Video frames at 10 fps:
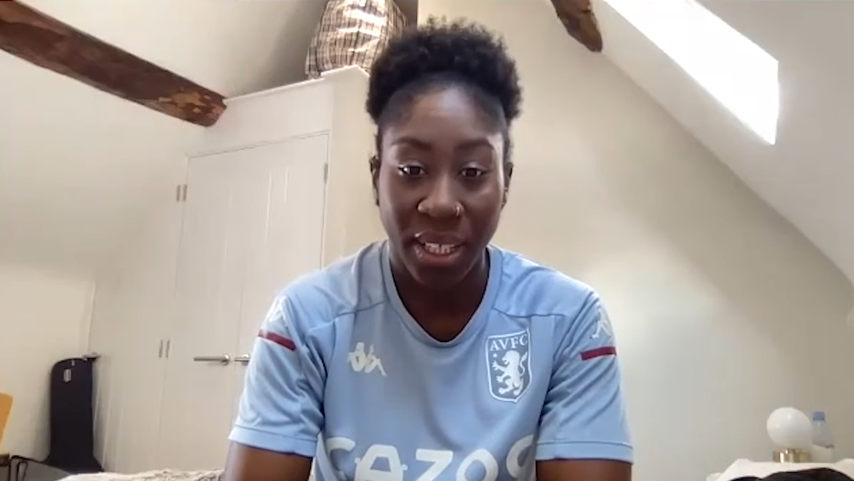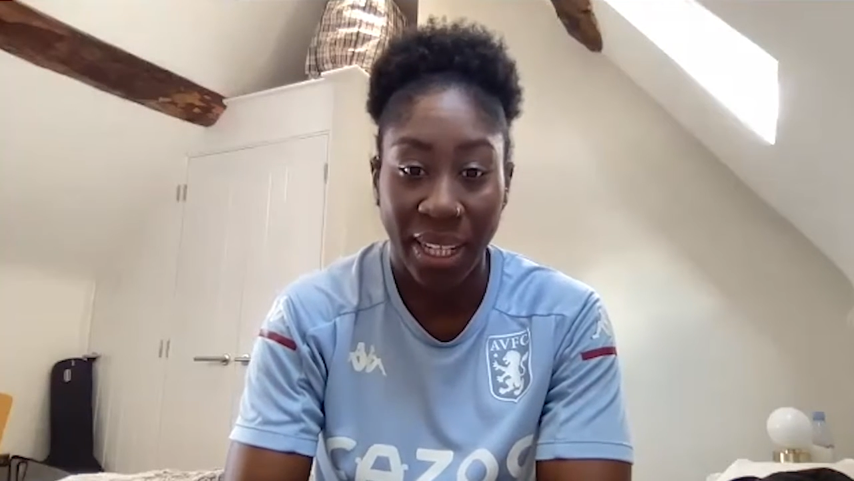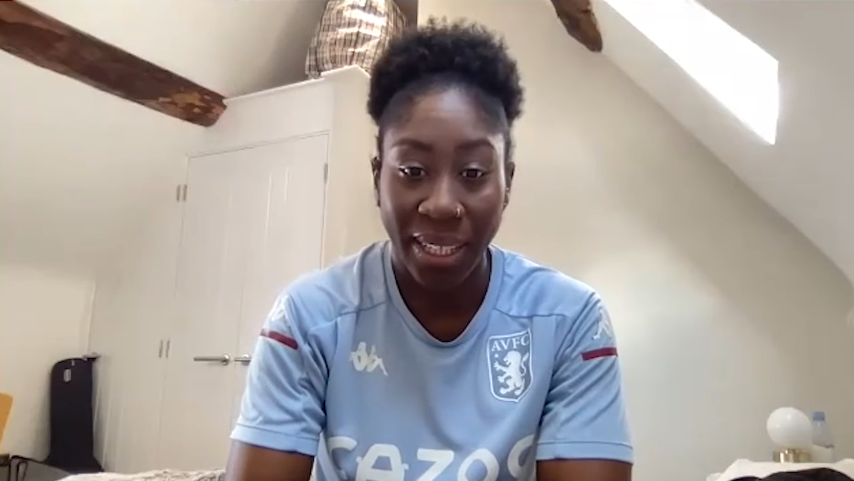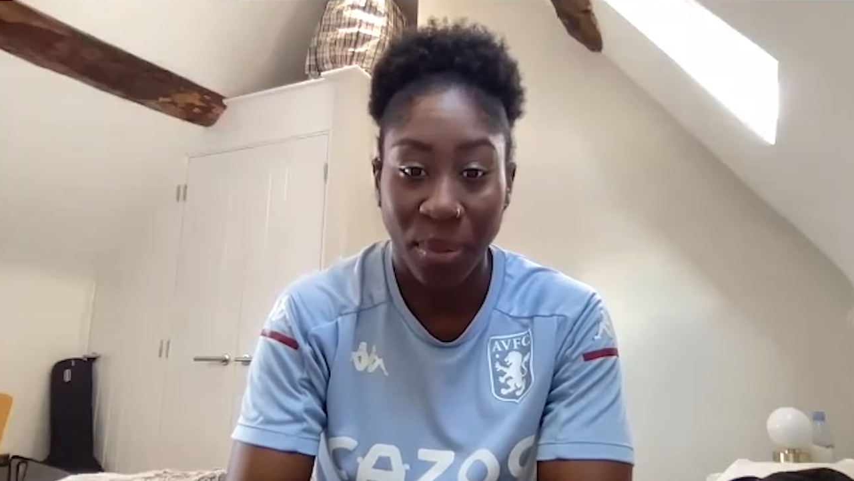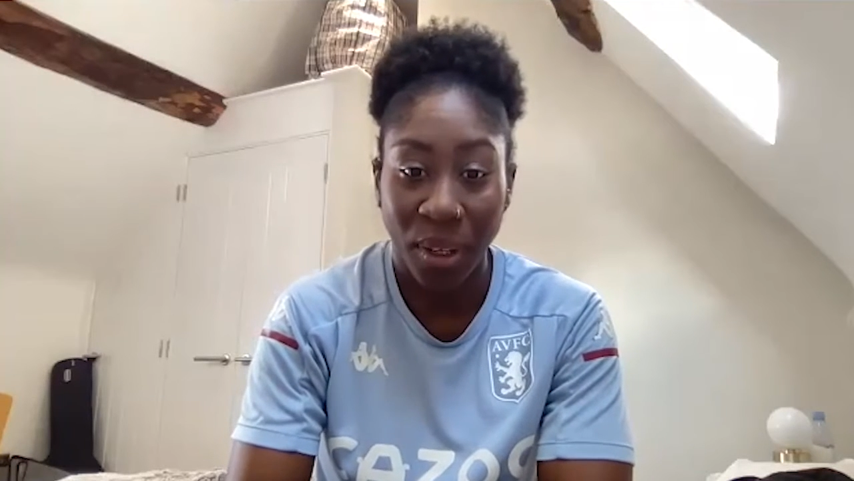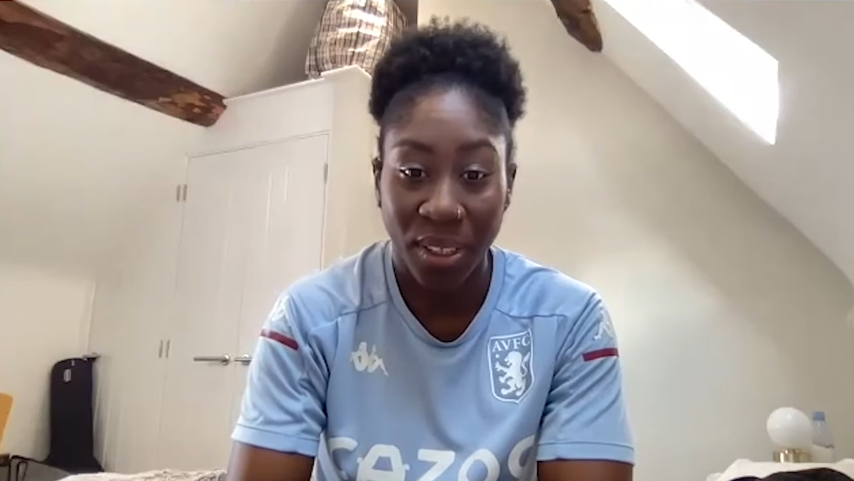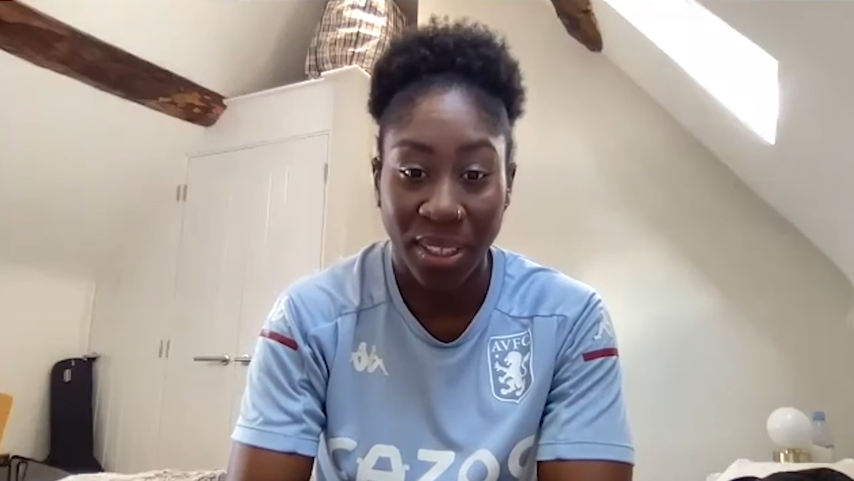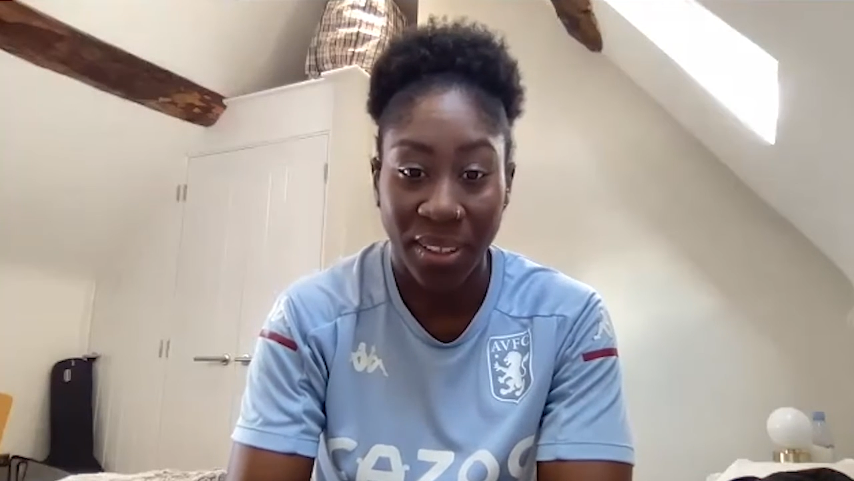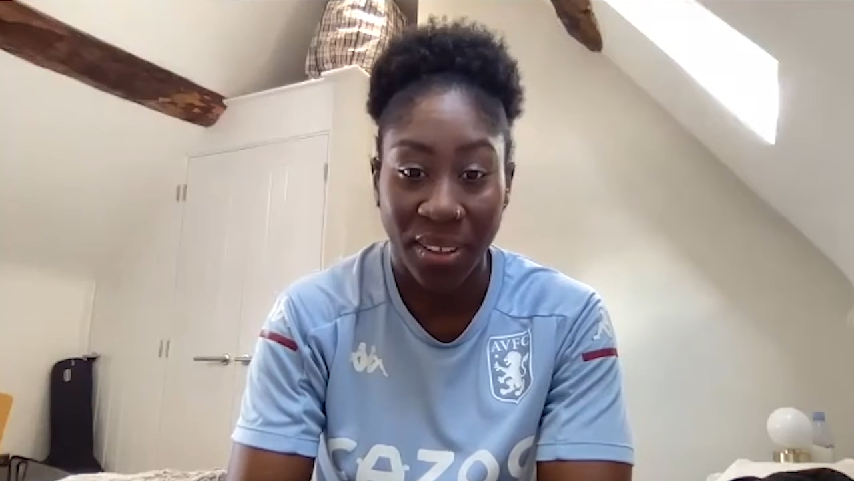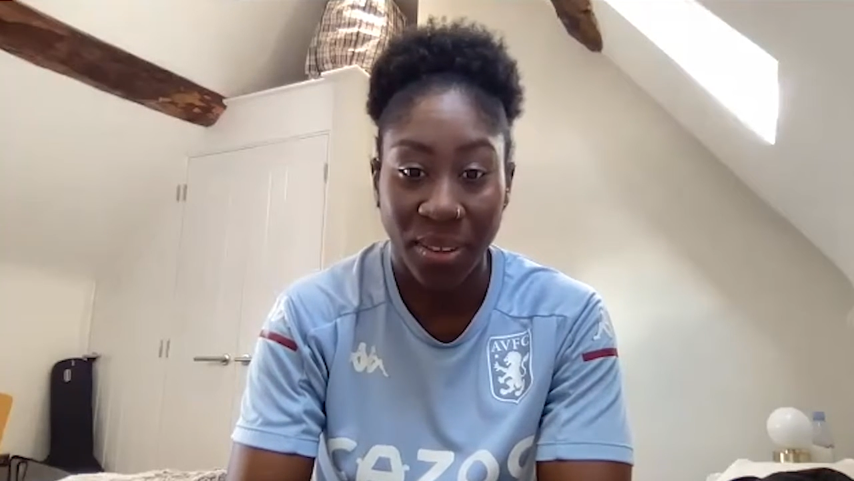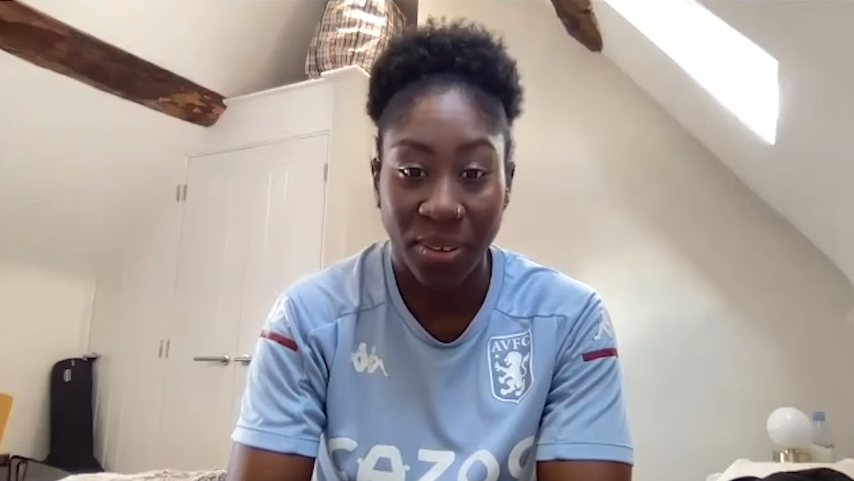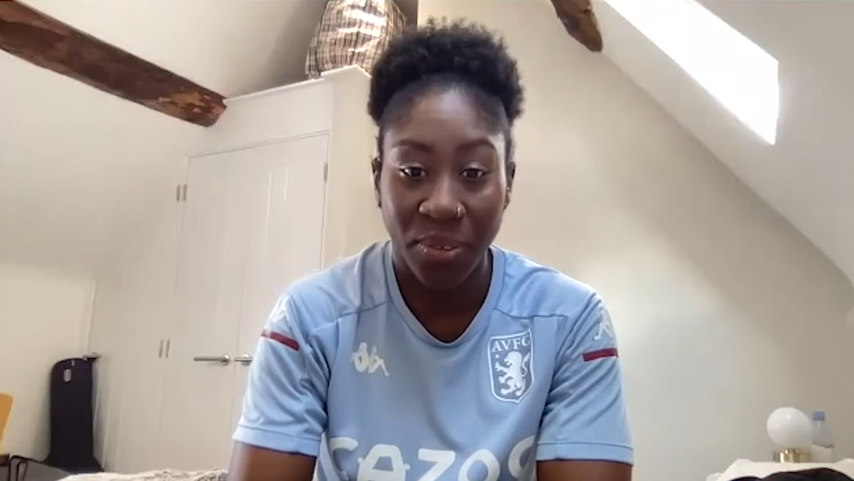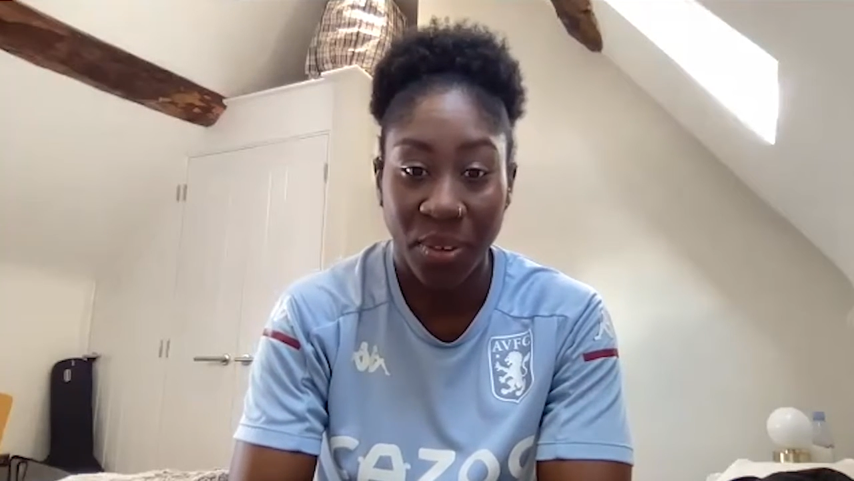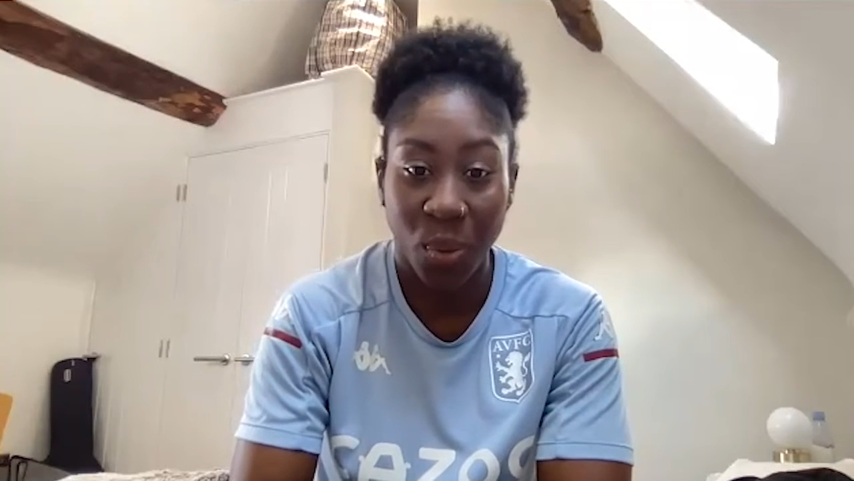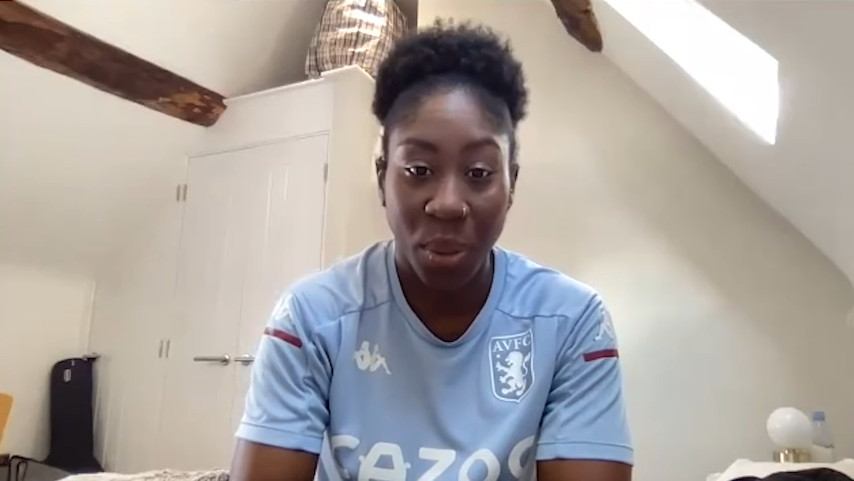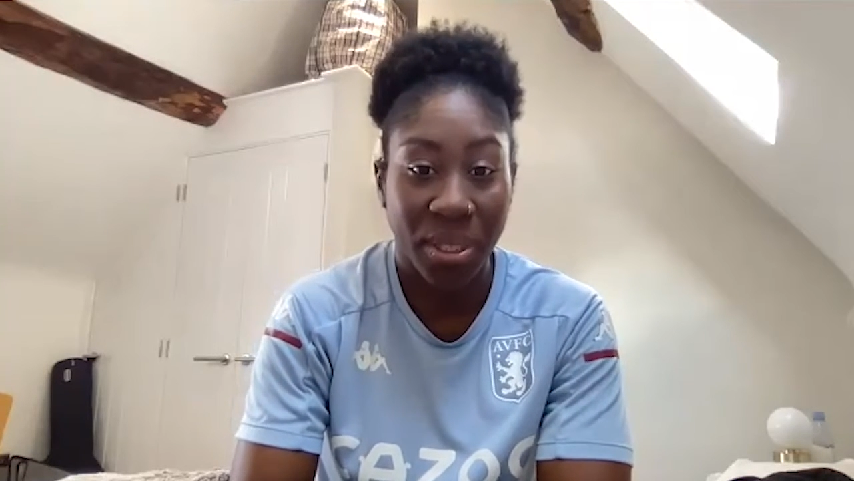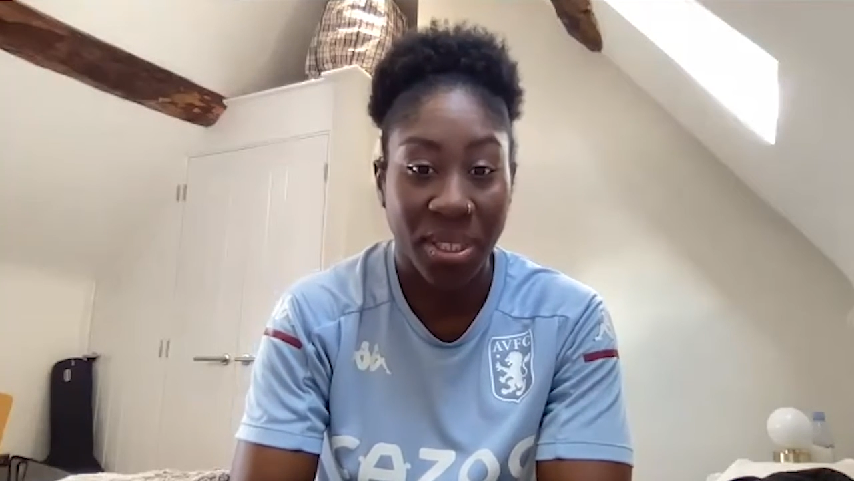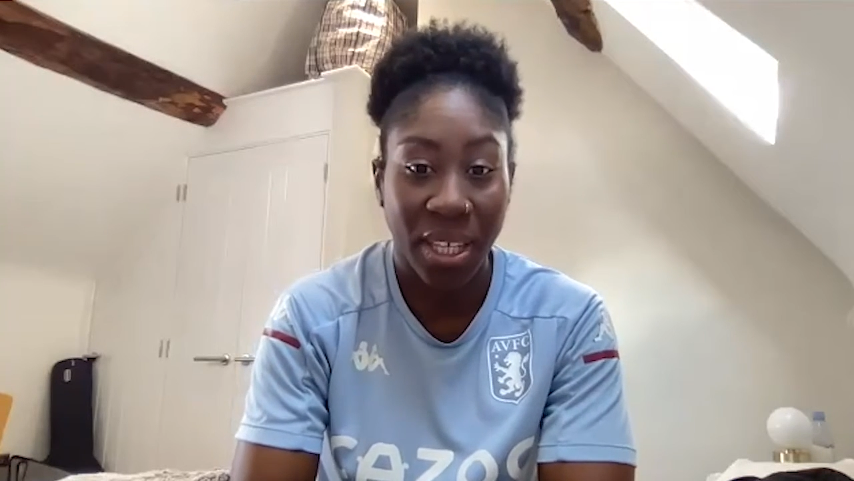landmark deal for the women's